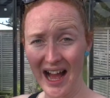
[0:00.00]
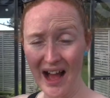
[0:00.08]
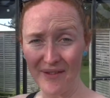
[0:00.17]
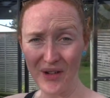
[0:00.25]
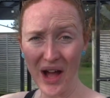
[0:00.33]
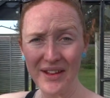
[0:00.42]

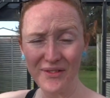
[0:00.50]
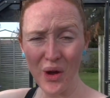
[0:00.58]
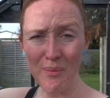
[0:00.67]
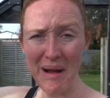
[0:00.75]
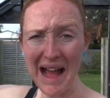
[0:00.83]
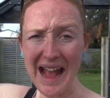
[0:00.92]
I've kind of
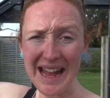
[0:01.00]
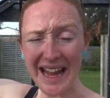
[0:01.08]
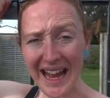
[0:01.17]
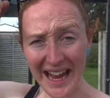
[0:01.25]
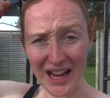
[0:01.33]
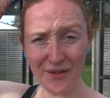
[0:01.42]
got my
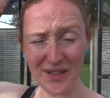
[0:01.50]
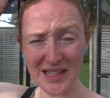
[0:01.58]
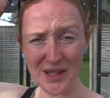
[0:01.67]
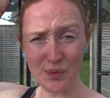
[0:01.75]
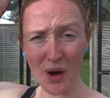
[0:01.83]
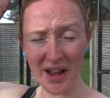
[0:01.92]
head of
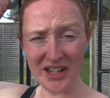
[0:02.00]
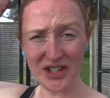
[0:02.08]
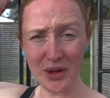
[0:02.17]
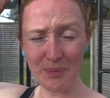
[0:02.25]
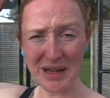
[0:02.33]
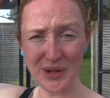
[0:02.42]
this is what I
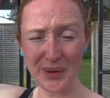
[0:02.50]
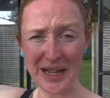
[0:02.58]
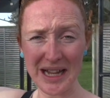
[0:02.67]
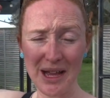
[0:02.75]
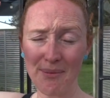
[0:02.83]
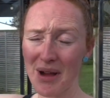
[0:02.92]
should be
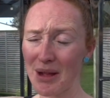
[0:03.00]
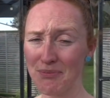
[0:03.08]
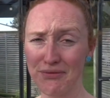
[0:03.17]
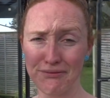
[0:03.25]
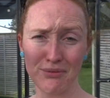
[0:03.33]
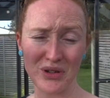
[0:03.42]
doing, my
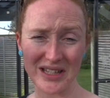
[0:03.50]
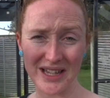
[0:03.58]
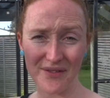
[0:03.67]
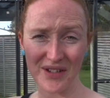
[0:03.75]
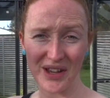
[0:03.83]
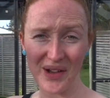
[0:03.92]
pff, we'll just
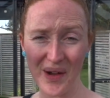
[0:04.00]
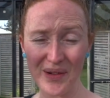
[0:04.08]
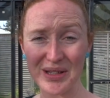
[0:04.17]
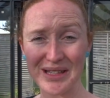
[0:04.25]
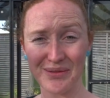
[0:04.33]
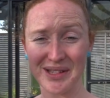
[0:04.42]
give it a go,
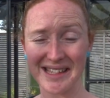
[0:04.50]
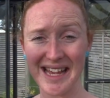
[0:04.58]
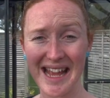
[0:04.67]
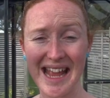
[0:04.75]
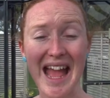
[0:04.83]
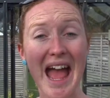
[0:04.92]
so we'll
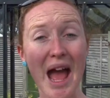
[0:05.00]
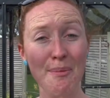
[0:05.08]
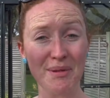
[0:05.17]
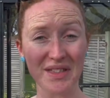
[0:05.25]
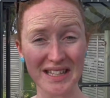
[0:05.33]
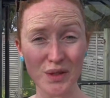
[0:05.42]
see.
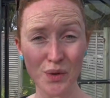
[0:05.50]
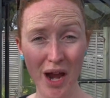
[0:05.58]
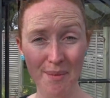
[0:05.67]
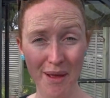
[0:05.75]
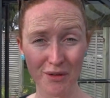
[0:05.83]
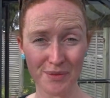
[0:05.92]
But this is where
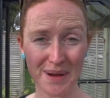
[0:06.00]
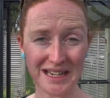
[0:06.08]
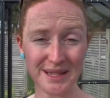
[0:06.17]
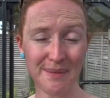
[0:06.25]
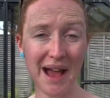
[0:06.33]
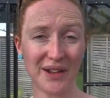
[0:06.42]
I'm at with my
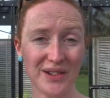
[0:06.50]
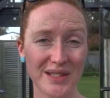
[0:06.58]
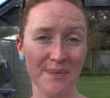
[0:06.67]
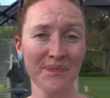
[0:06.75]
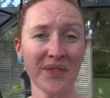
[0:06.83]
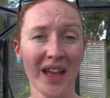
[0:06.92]

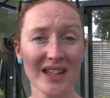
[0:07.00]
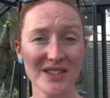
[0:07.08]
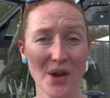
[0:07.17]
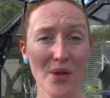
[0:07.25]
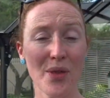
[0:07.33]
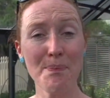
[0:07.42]
tomatoes.
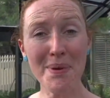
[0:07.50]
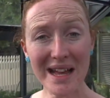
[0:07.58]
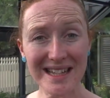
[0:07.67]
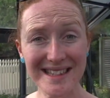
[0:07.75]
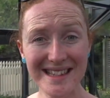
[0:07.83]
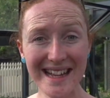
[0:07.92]
So the
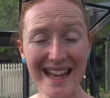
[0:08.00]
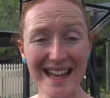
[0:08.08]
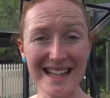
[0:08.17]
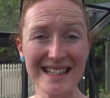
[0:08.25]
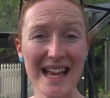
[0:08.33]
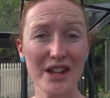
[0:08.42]
biggest thing
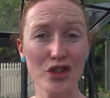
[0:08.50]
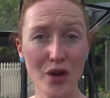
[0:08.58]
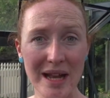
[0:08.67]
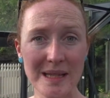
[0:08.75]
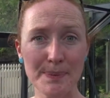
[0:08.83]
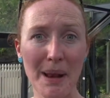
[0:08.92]
is,
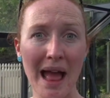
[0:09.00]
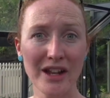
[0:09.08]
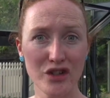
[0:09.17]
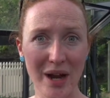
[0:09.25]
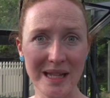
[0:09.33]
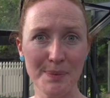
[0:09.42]
transplant,
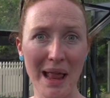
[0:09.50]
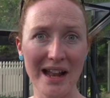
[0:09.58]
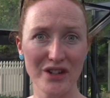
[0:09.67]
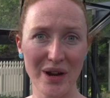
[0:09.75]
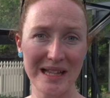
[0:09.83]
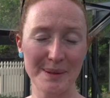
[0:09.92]

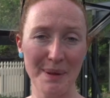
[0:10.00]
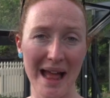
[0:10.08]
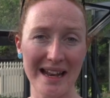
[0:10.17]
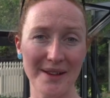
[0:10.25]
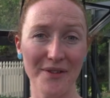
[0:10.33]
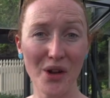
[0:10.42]
transplant,
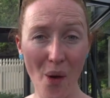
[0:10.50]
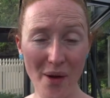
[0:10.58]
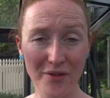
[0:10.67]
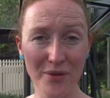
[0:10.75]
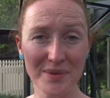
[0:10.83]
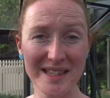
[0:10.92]
transplant. If you're
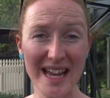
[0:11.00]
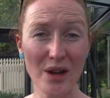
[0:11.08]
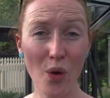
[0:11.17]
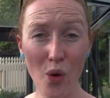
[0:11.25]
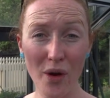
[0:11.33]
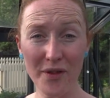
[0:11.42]
going from seed
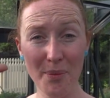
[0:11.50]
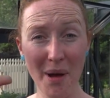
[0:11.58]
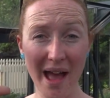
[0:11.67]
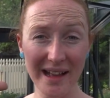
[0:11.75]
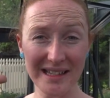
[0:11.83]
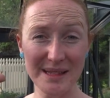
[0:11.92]
or if you're
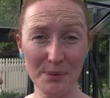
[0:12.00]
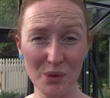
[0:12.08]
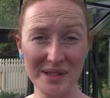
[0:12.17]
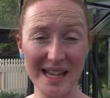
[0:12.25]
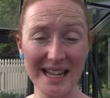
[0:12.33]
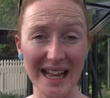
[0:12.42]
buying small
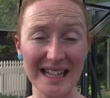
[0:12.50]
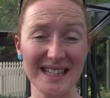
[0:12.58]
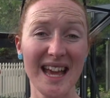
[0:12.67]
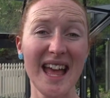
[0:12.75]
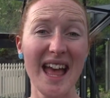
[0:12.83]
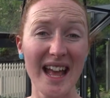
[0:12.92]
seedlings,
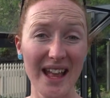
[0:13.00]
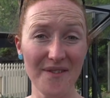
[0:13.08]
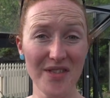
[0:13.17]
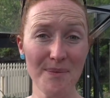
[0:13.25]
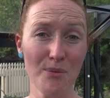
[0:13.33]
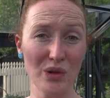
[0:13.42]
give
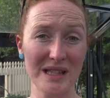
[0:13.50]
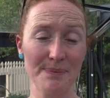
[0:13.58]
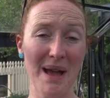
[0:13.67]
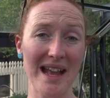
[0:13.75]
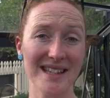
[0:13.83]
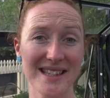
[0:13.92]
them more
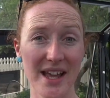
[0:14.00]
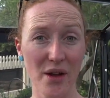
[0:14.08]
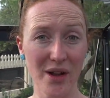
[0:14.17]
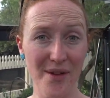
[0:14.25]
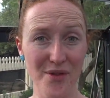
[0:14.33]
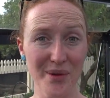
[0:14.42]
space. And
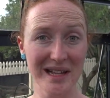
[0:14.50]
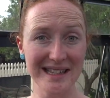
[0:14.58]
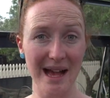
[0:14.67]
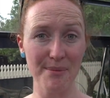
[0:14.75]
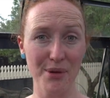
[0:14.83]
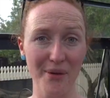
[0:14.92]
I'll give you an
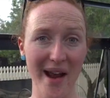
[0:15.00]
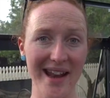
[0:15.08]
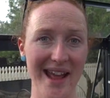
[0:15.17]
example right